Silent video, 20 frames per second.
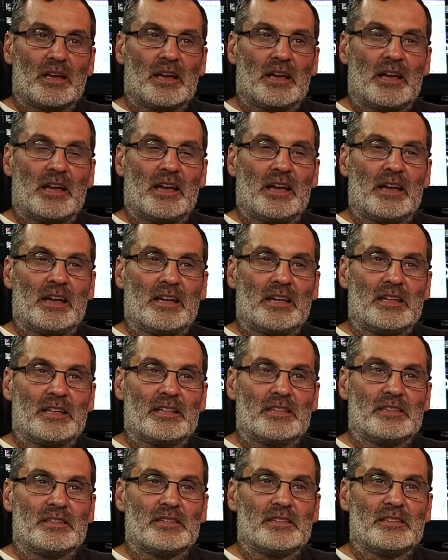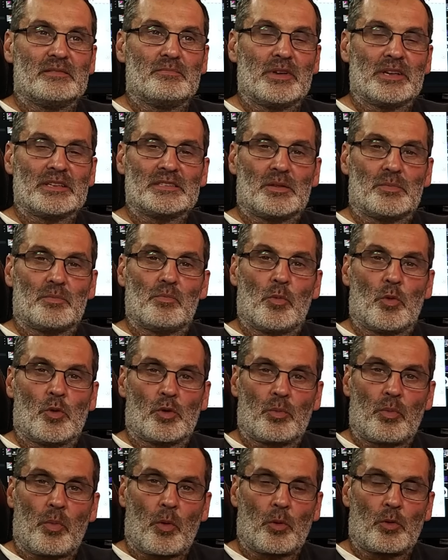and makes it
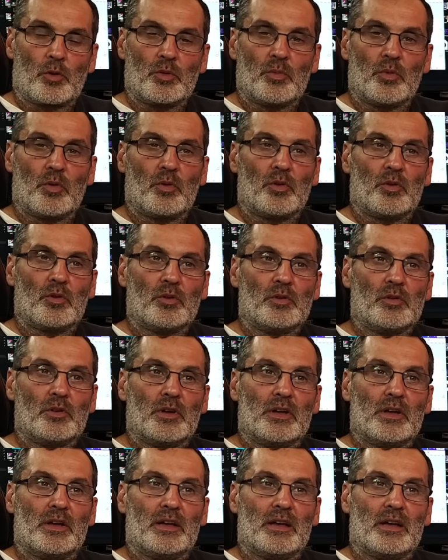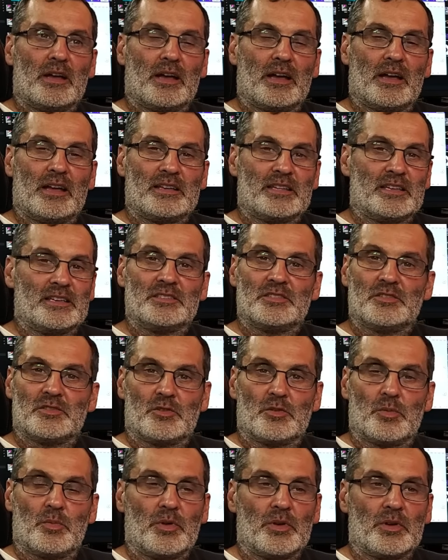more portable and
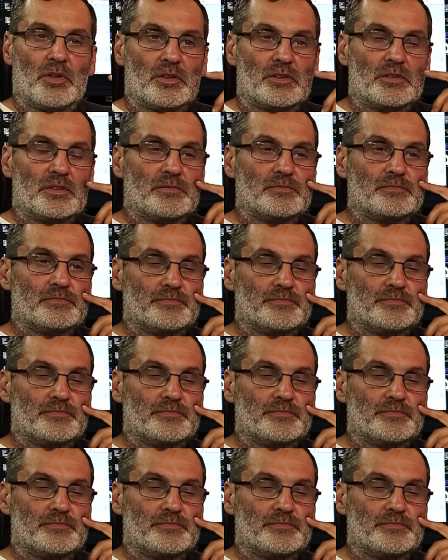easier to build.